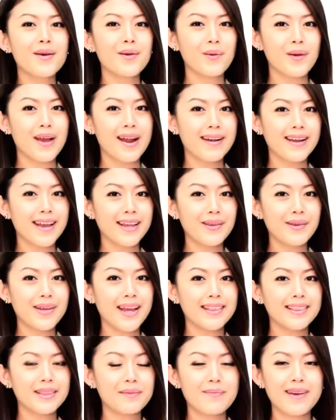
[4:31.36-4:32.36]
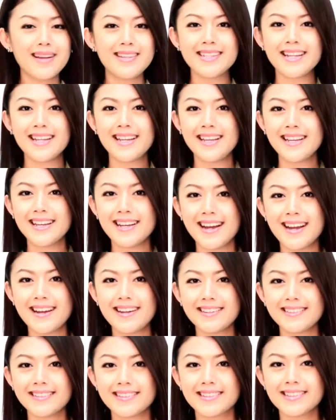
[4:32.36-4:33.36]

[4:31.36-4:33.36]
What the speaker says: Where can you get the ManjaLink card?